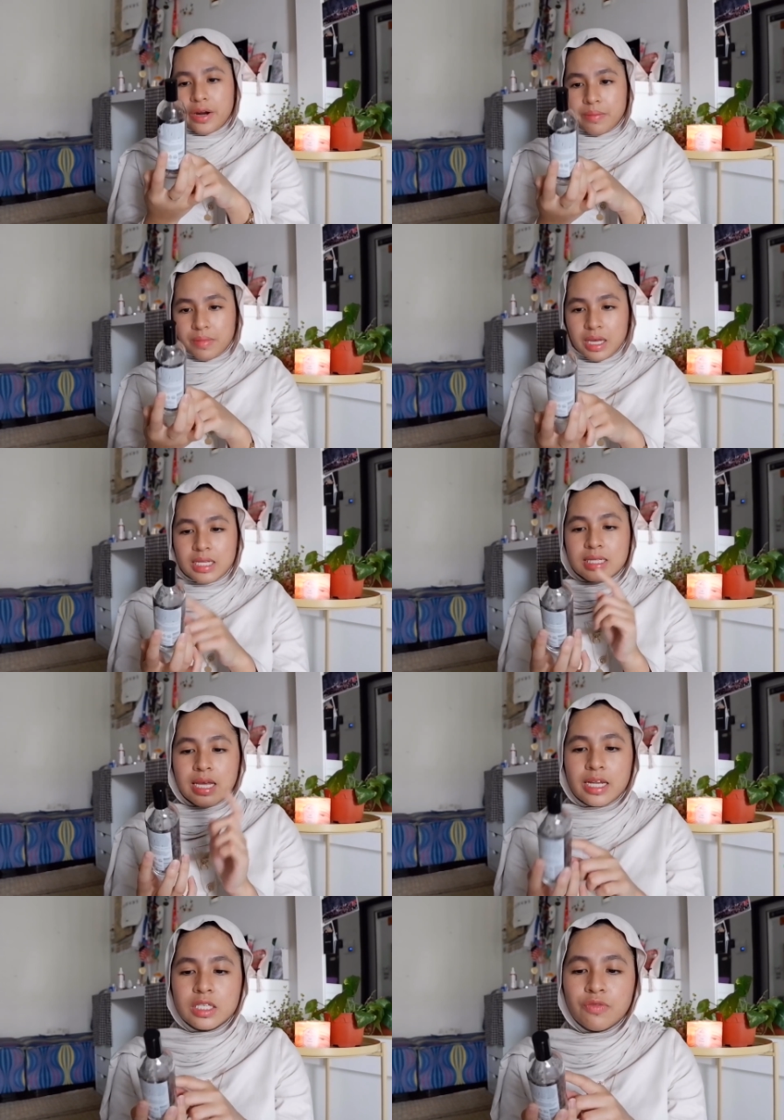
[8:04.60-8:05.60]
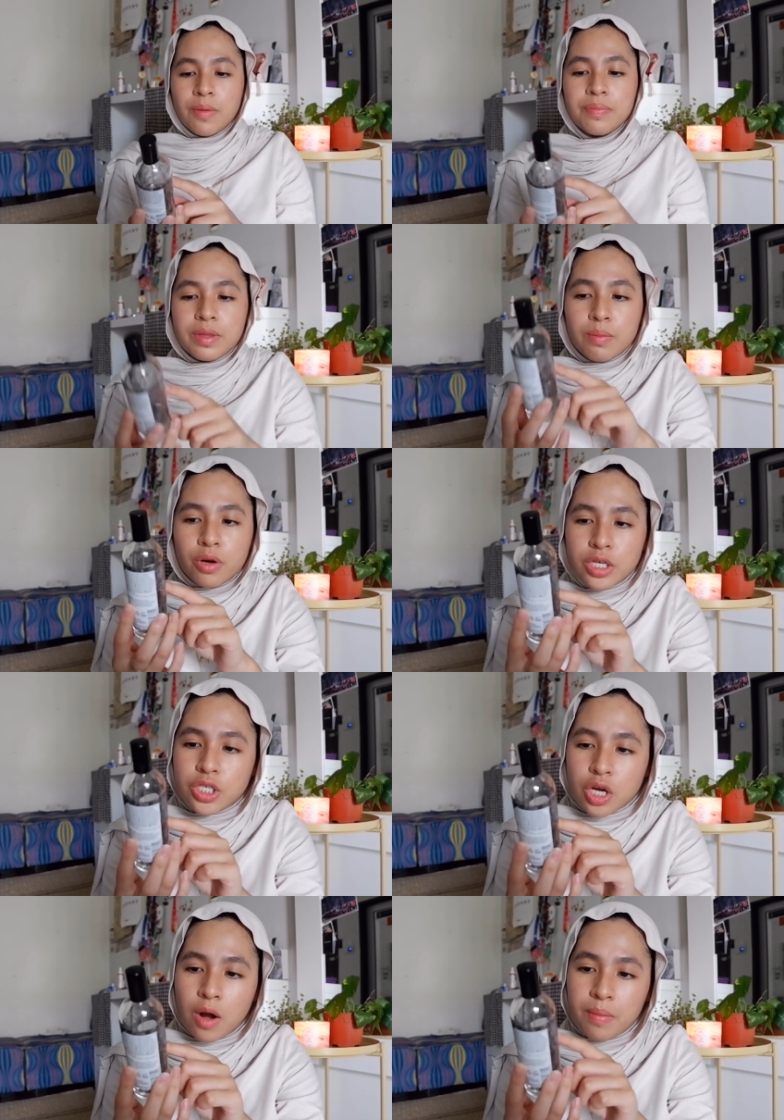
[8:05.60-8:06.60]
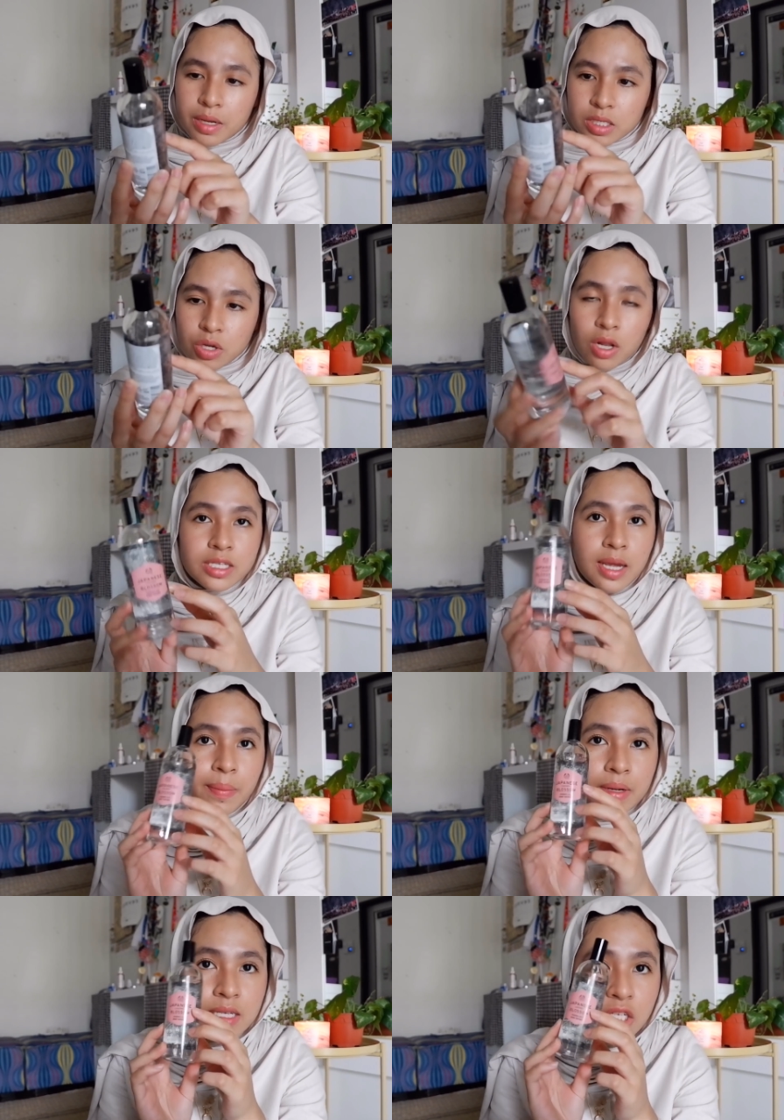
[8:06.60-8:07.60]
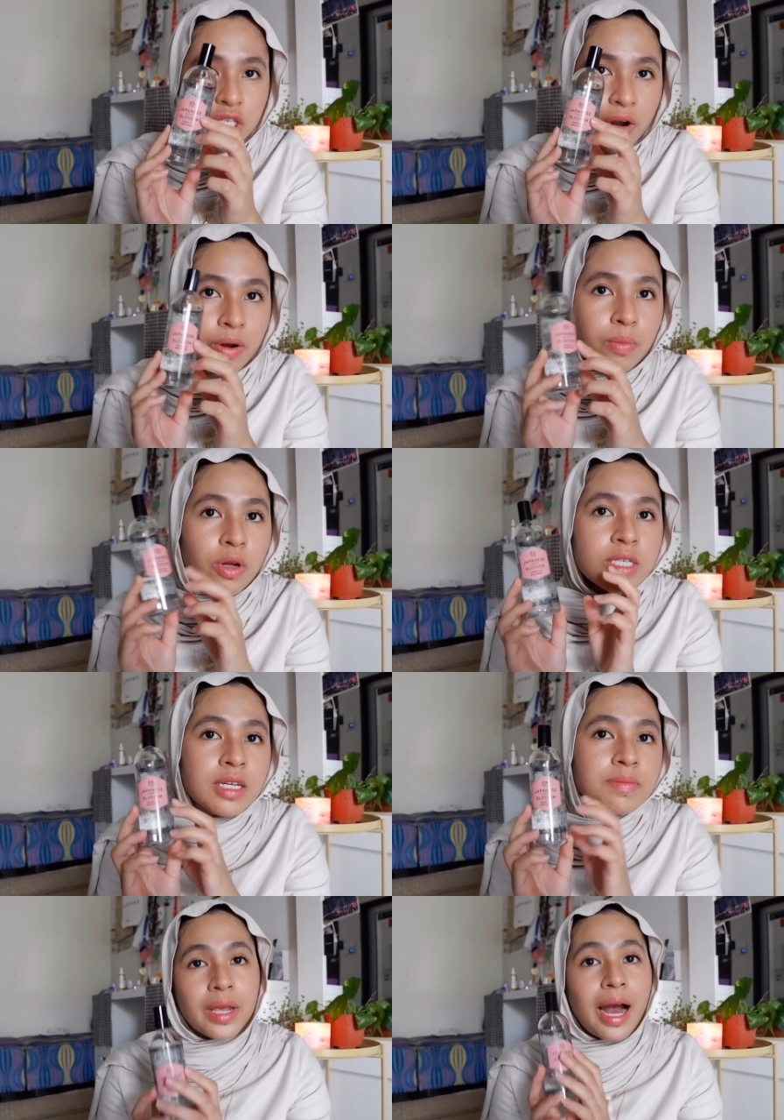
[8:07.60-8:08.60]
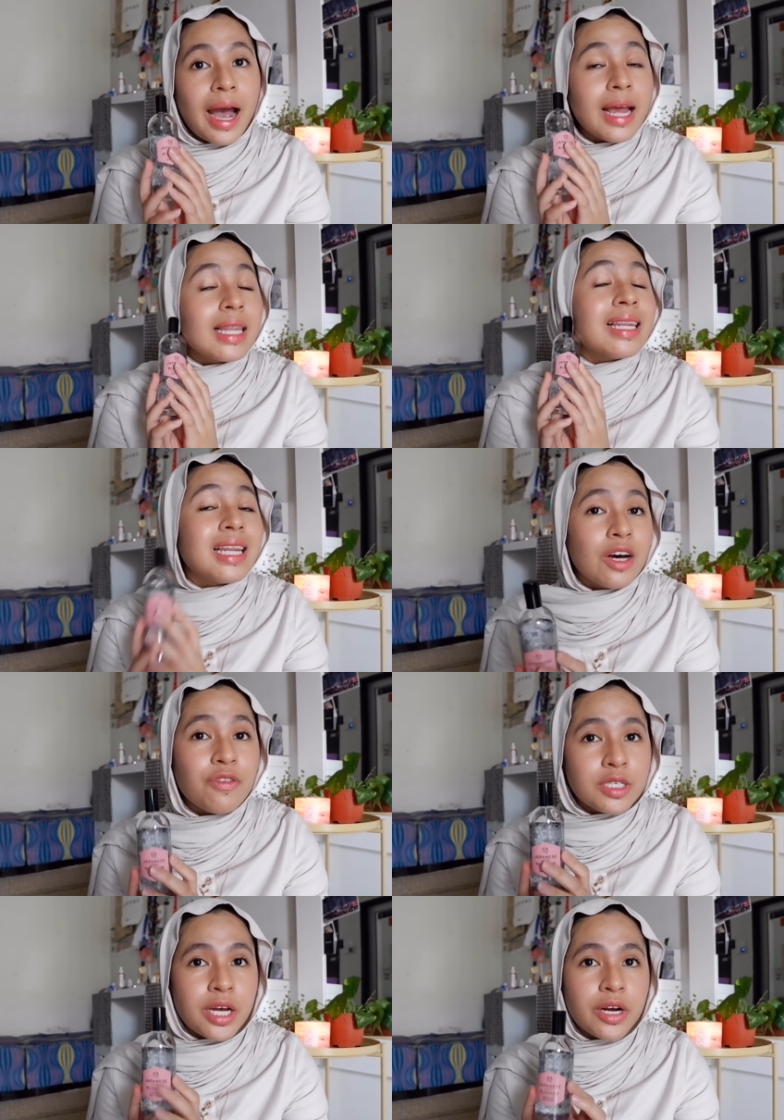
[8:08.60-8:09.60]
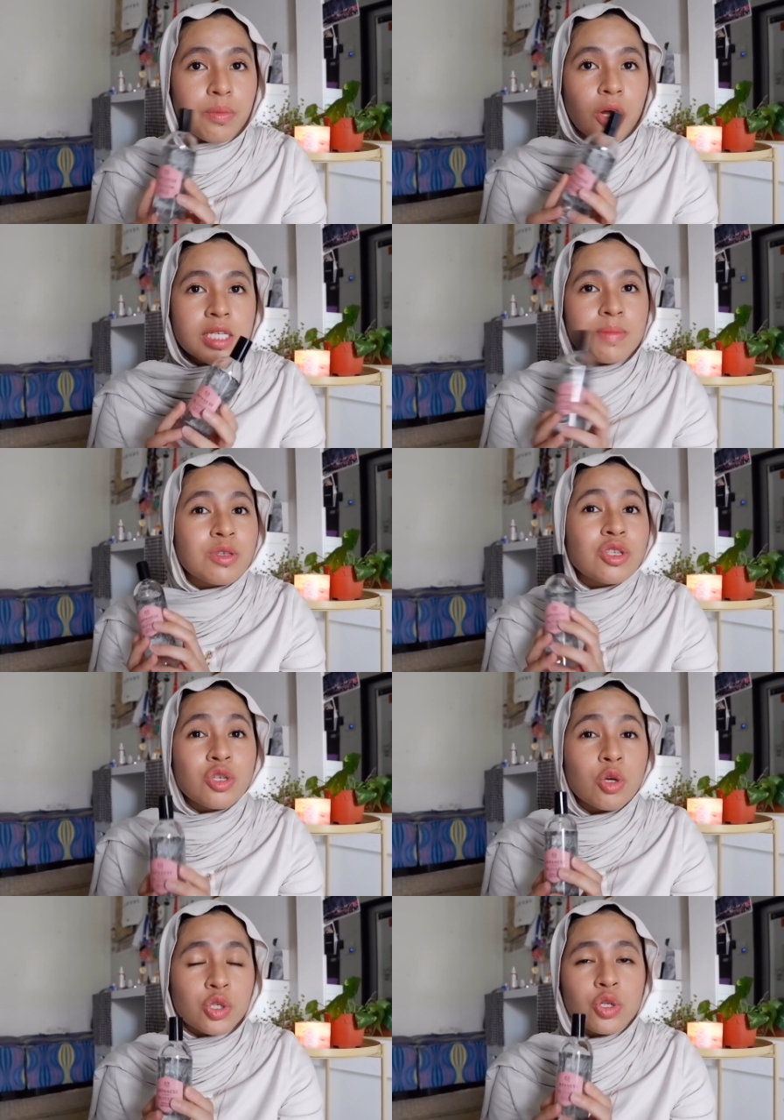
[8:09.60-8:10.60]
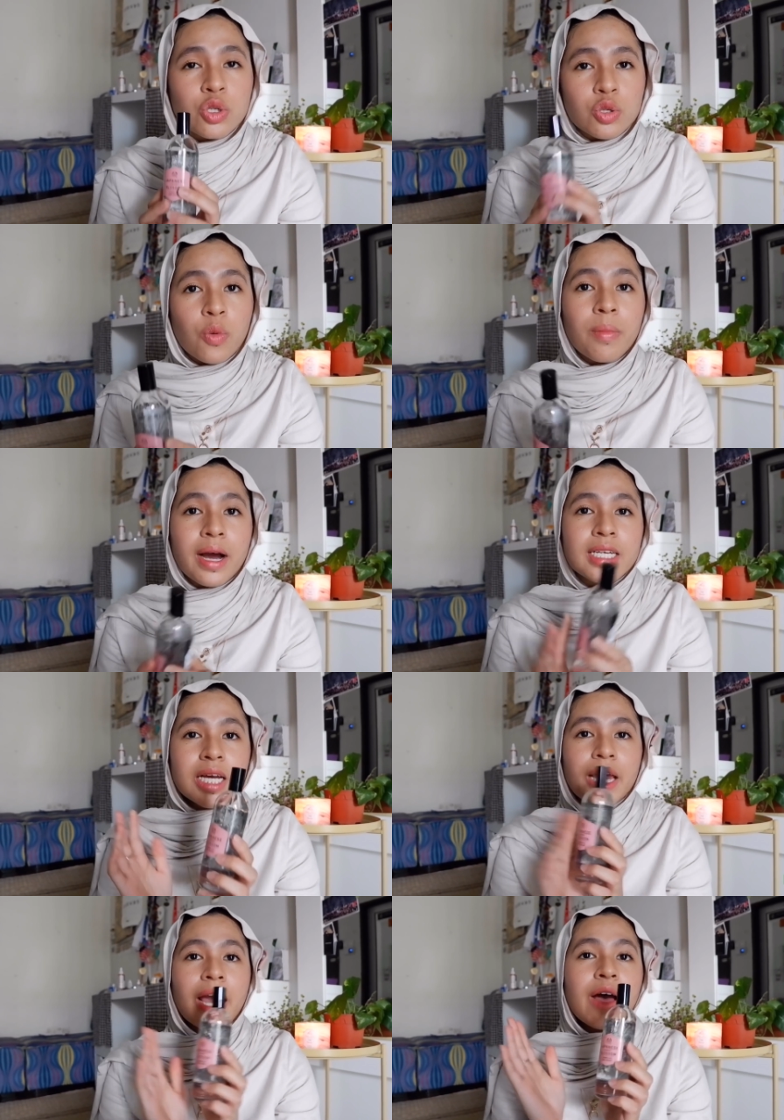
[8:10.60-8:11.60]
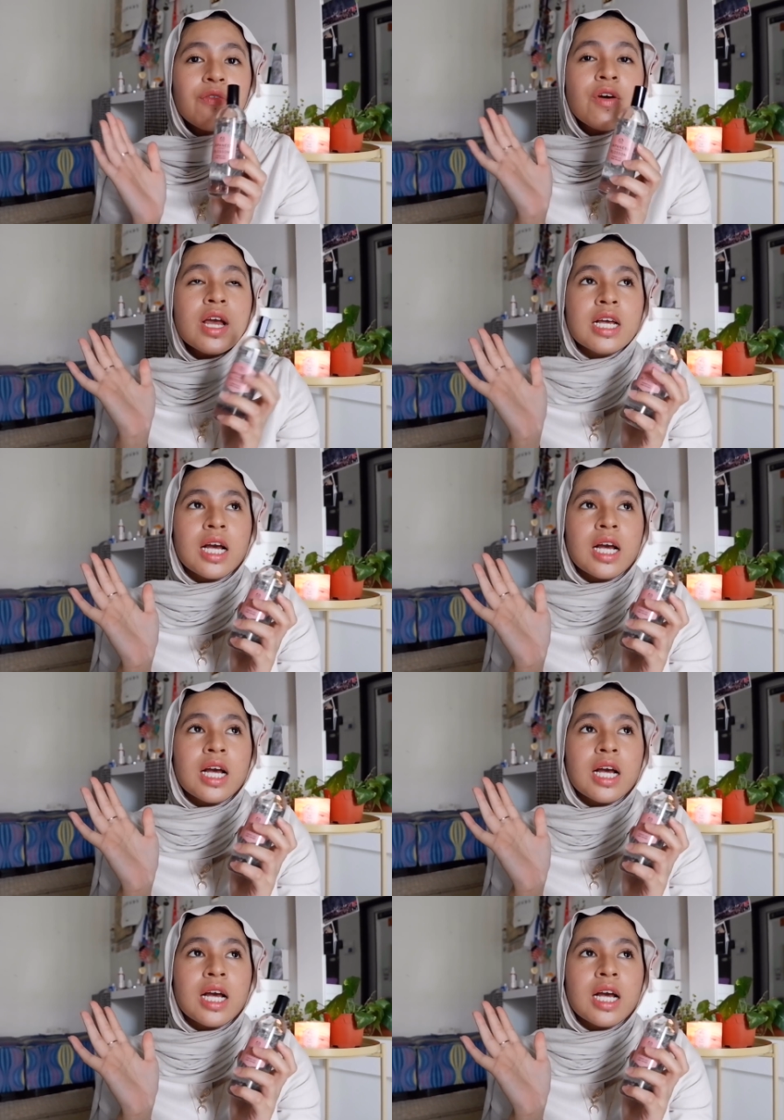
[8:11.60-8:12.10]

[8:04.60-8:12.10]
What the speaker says: mist. It's from the Body Shop. It's called Japanese Cherry Blossom. I love cherry blossom so much. I have